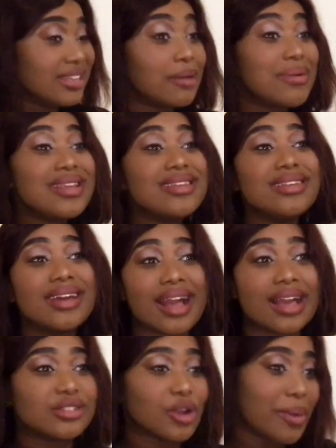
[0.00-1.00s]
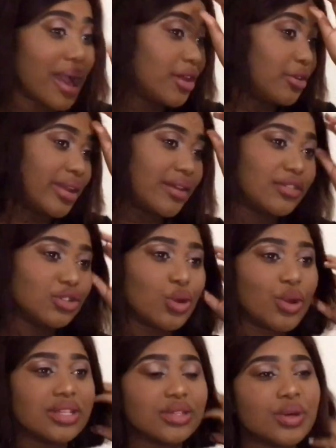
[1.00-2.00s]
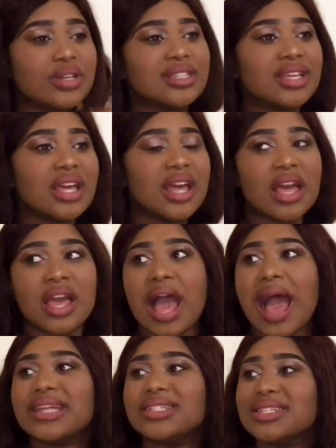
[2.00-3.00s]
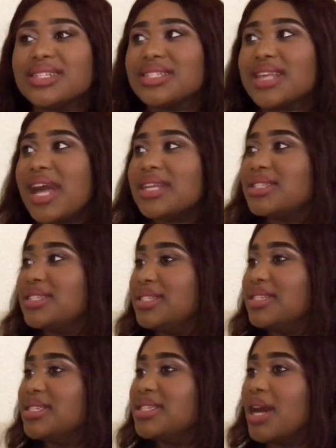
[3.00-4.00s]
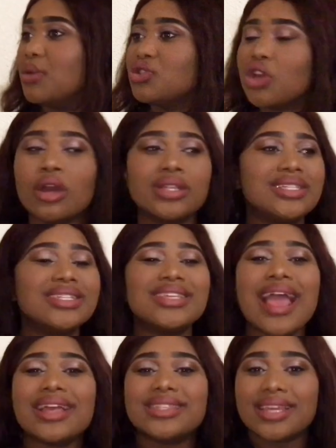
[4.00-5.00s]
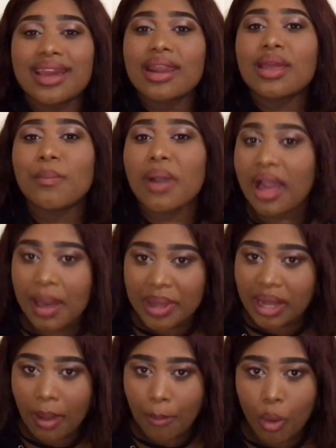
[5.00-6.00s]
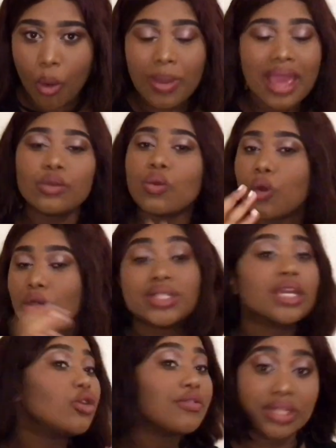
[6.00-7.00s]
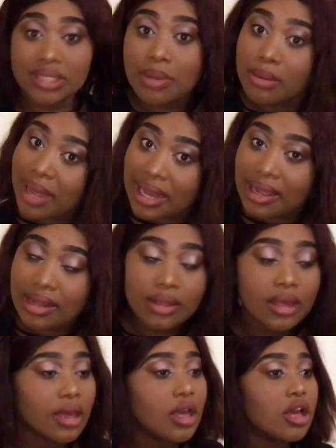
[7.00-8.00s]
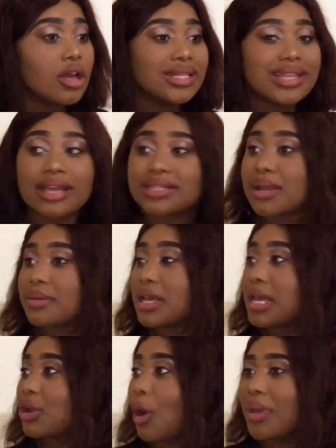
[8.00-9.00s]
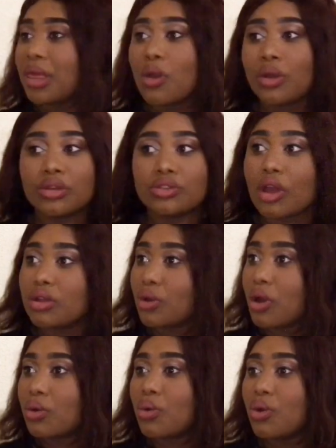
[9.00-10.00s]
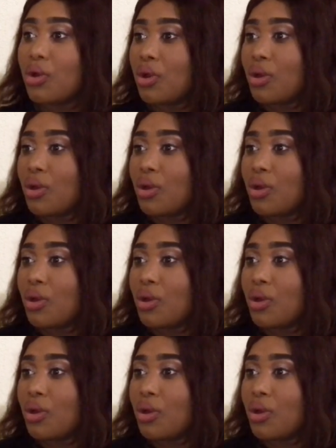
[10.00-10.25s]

The malini, guys, come on, I don't have a choice, because, and this is our job. This is a scream, abana ba pumi, and kung wate, no, yes, abana ba le. This scream, and malini, yung, don't go,